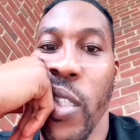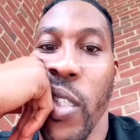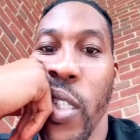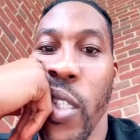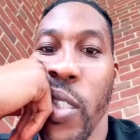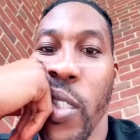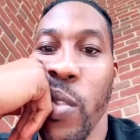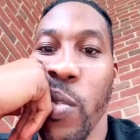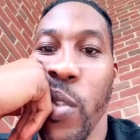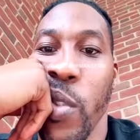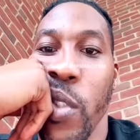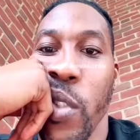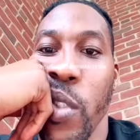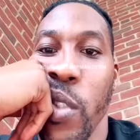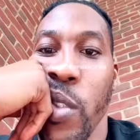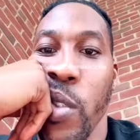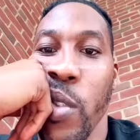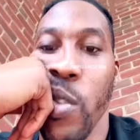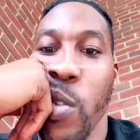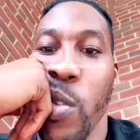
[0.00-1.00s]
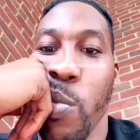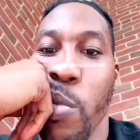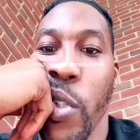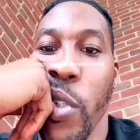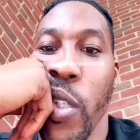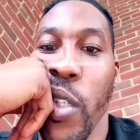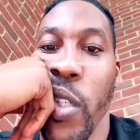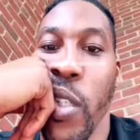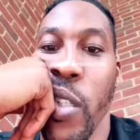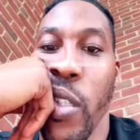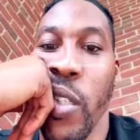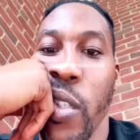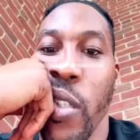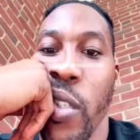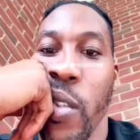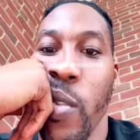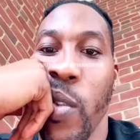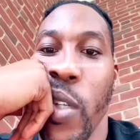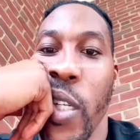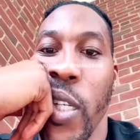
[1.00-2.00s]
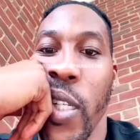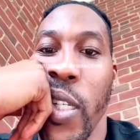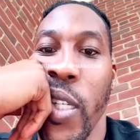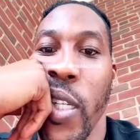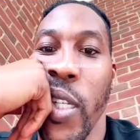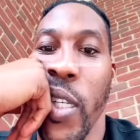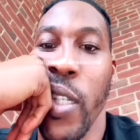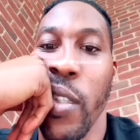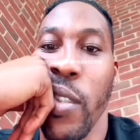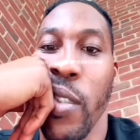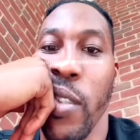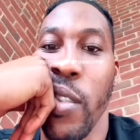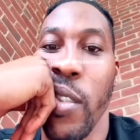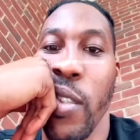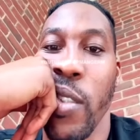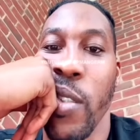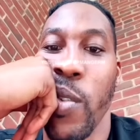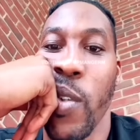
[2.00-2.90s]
about me. So that's what Dwight Howard had to